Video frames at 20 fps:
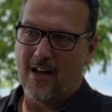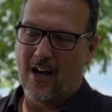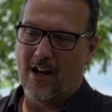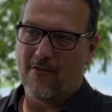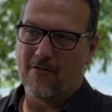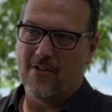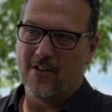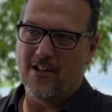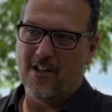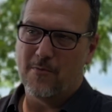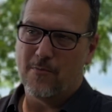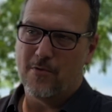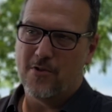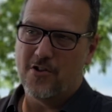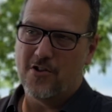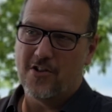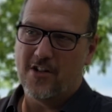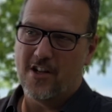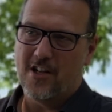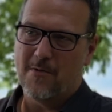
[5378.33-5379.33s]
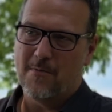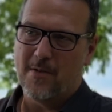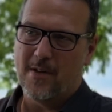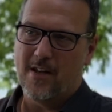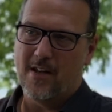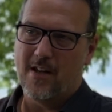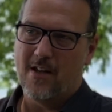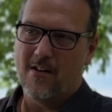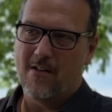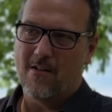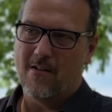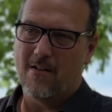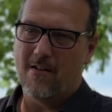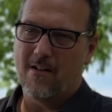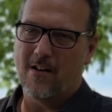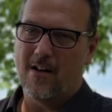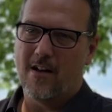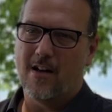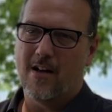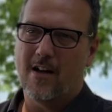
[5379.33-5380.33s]
I really appreciate you being
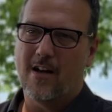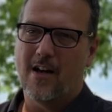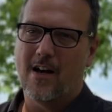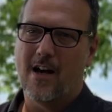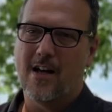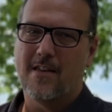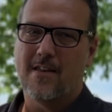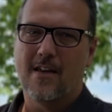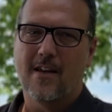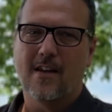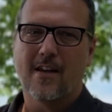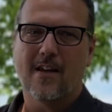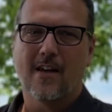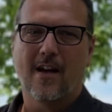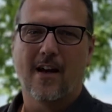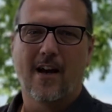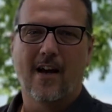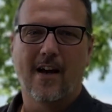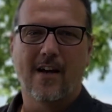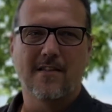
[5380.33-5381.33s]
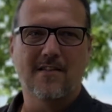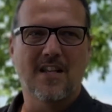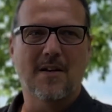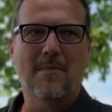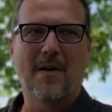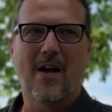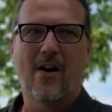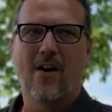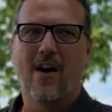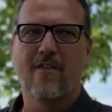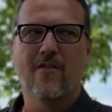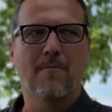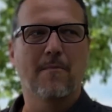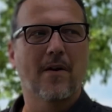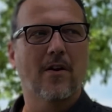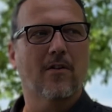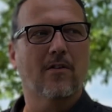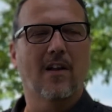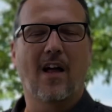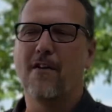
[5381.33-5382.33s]
here. I think I somehow have a
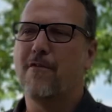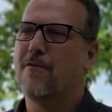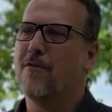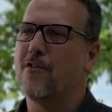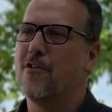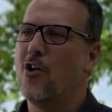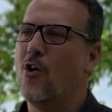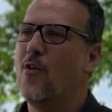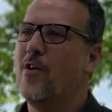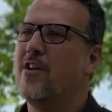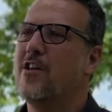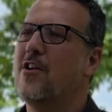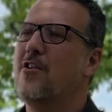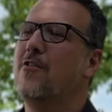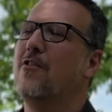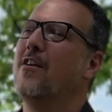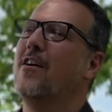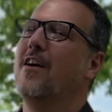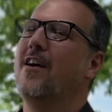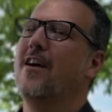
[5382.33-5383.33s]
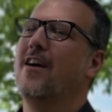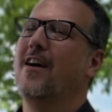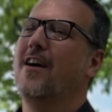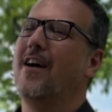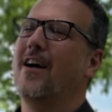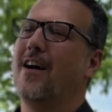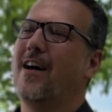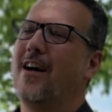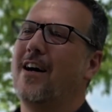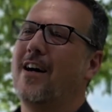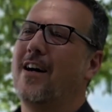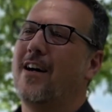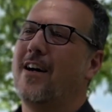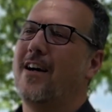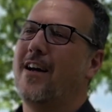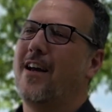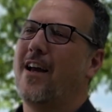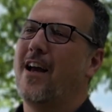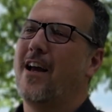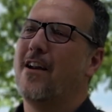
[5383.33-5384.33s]
better life for knowing you
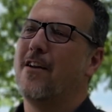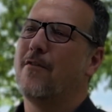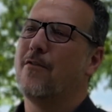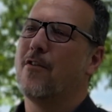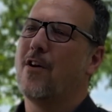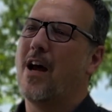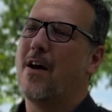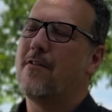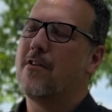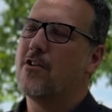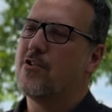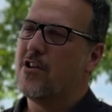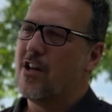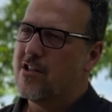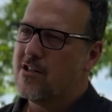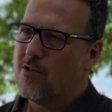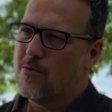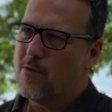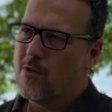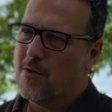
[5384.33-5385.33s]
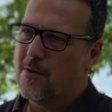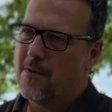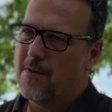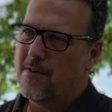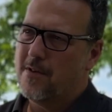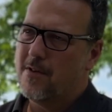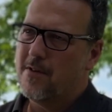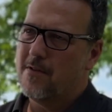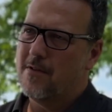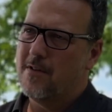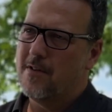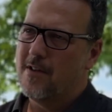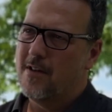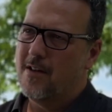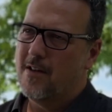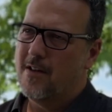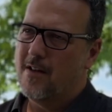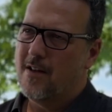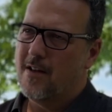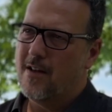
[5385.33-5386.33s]
and for having a chance to work with you.
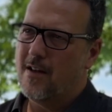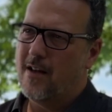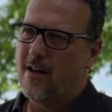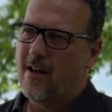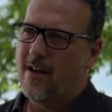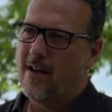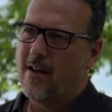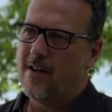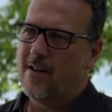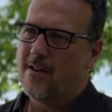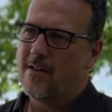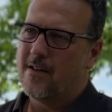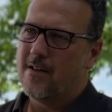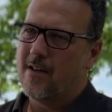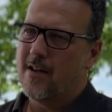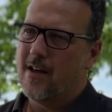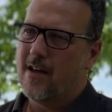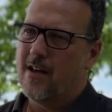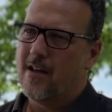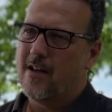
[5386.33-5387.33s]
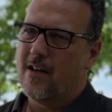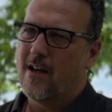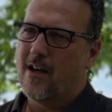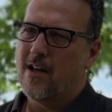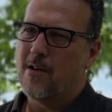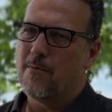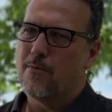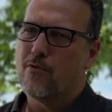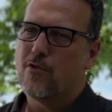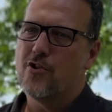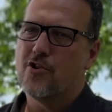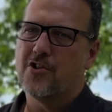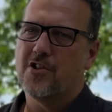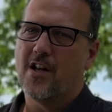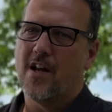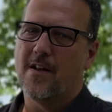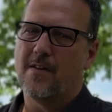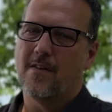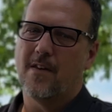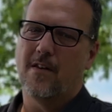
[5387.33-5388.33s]
And I
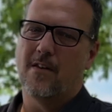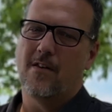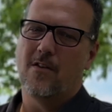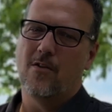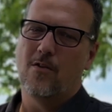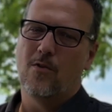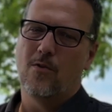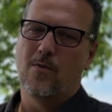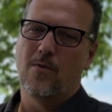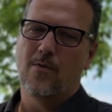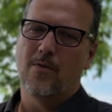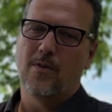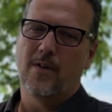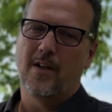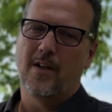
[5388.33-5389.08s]
appreciate that you